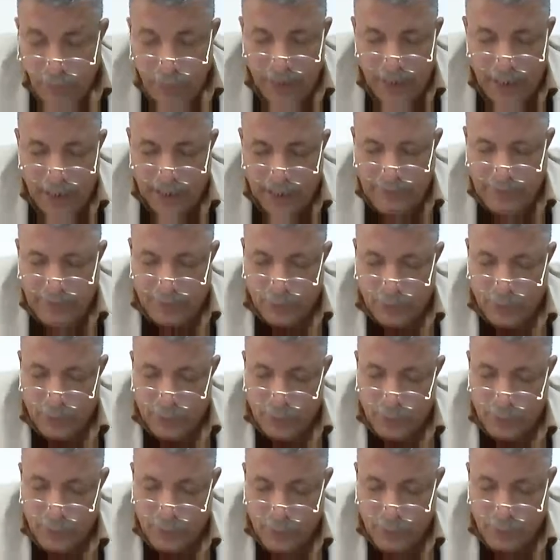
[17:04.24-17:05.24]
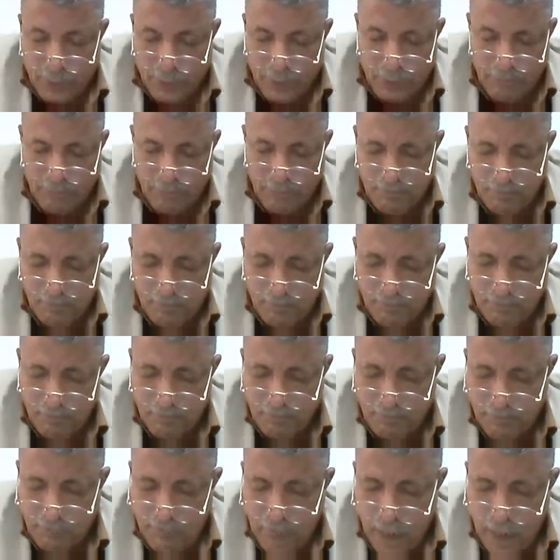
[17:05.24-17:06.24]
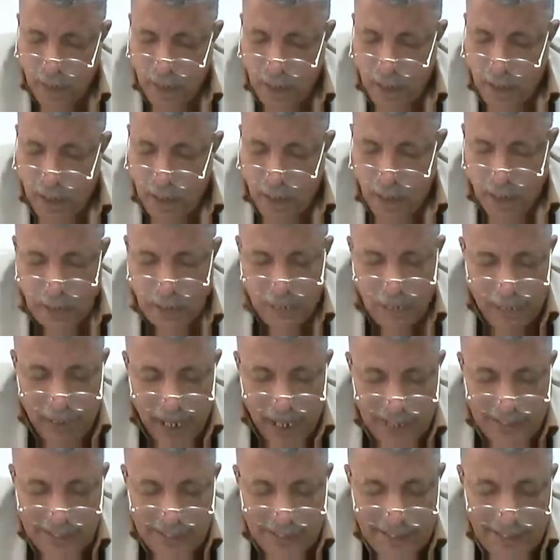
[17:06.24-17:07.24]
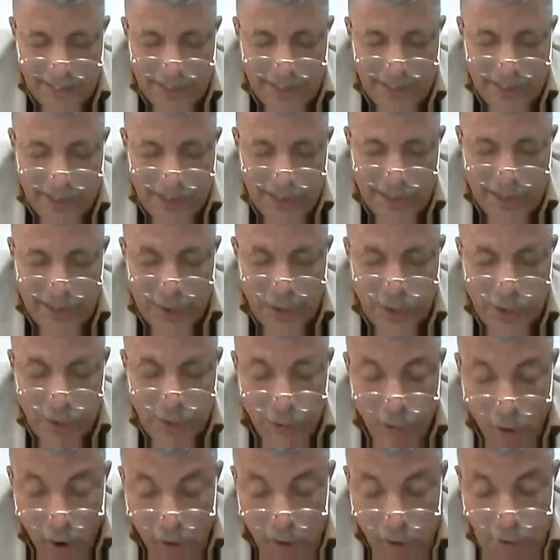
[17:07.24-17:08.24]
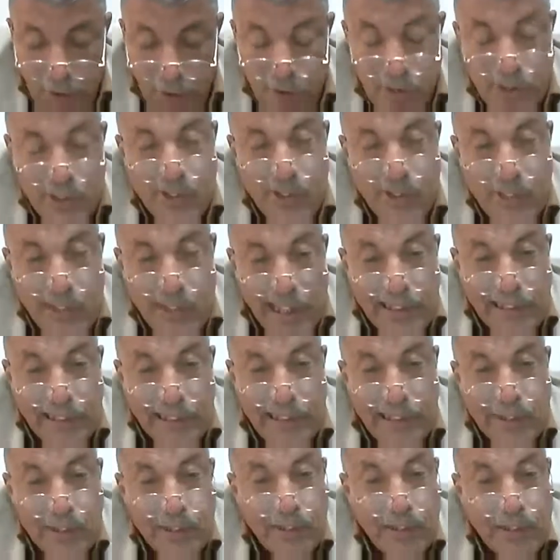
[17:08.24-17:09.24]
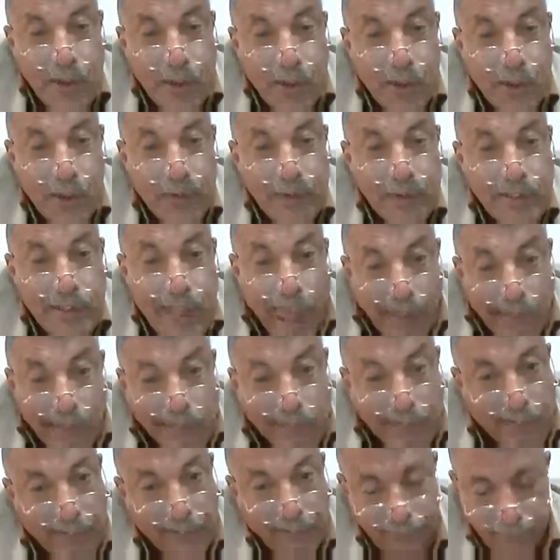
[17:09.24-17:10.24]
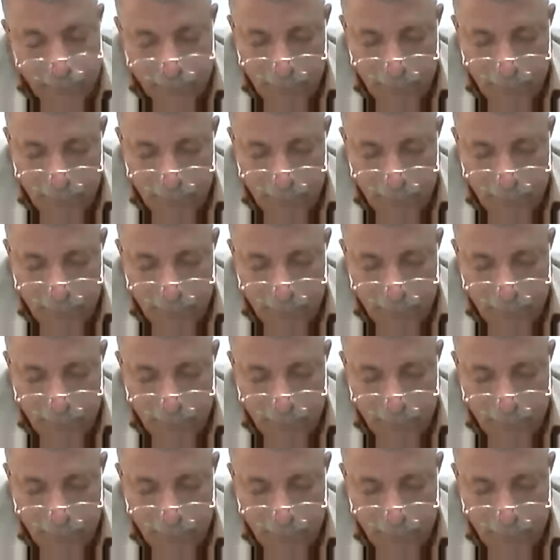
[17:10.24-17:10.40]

theoretical criticism, the practical critic defines the standards of taste.